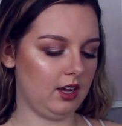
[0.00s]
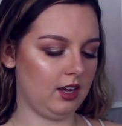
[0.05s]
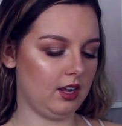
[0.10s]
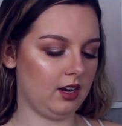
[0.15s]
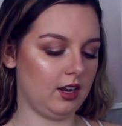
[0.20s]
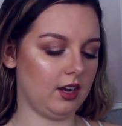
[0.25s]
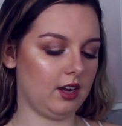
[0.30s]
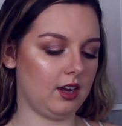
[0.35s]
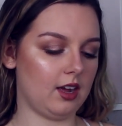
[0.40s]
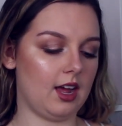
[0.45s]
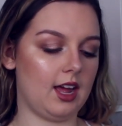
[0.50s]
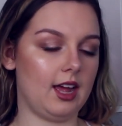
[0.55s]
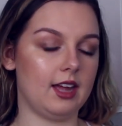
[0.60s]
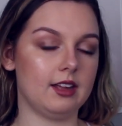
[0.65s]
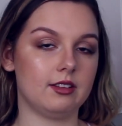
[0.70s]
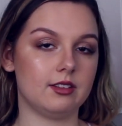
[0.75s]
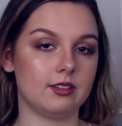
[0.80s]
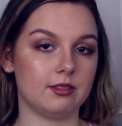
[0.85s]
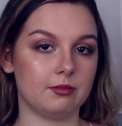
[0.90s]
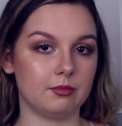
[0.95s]
and I
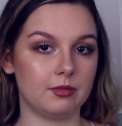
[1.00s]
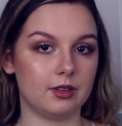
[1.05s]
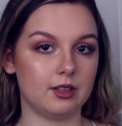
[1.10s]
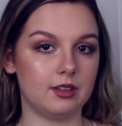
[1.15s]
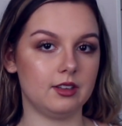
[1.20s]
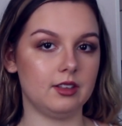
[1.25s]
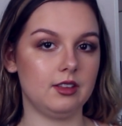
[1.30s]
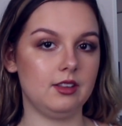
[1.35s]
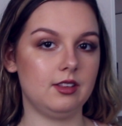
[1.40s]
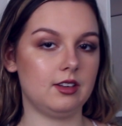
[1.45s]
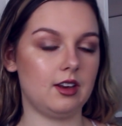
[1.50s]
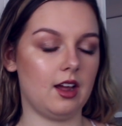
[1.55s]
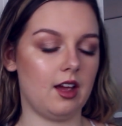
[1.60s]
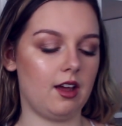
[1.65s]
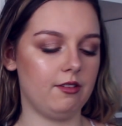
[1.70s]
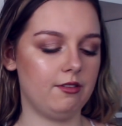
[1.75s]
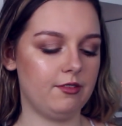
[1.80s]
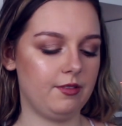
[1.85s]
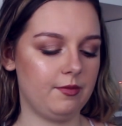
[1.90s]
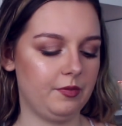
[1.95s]
got some good
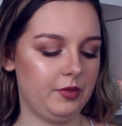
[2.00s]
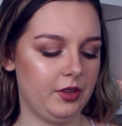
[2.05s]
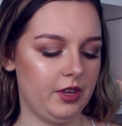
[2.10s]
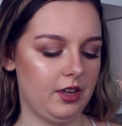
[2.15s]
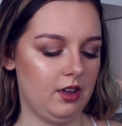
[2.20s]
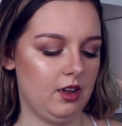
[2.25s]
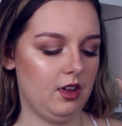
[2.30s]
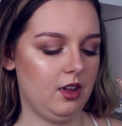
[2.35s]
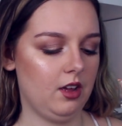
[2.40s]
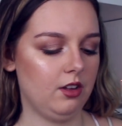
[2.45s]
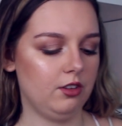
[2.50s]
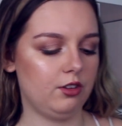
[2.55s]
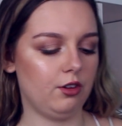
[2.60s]
stuff.